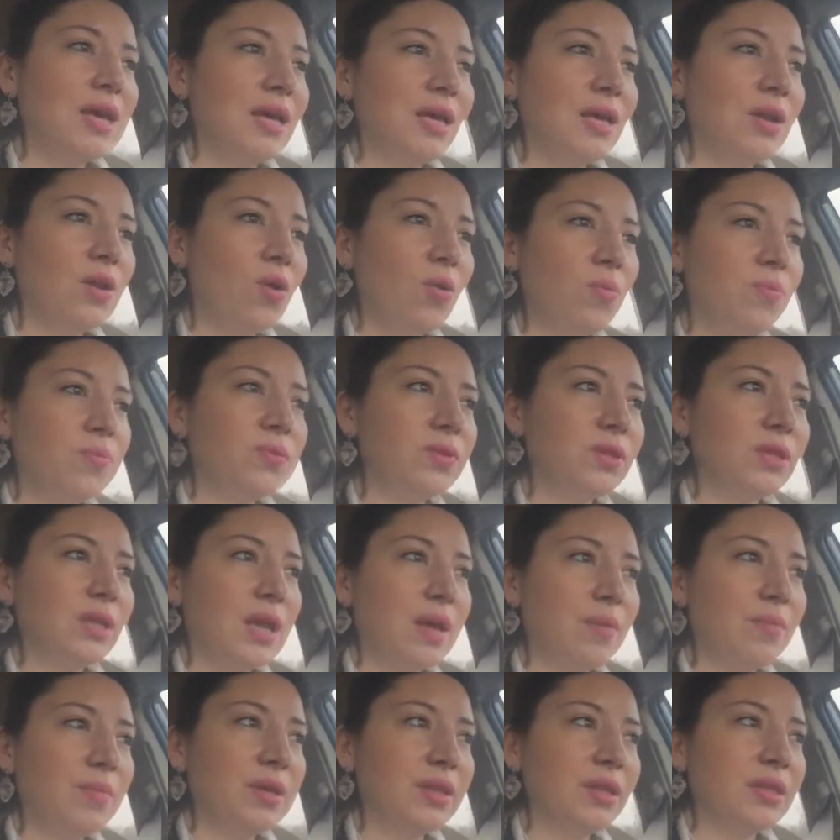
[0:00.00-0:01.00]
and hopefully
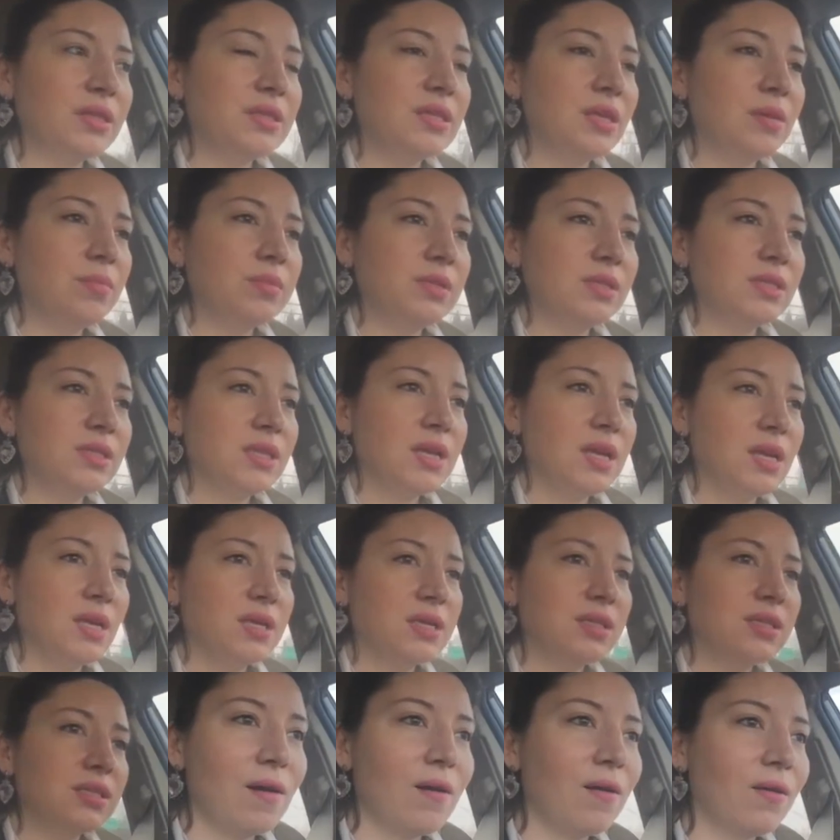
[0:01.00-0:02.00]
not make the same mistakes.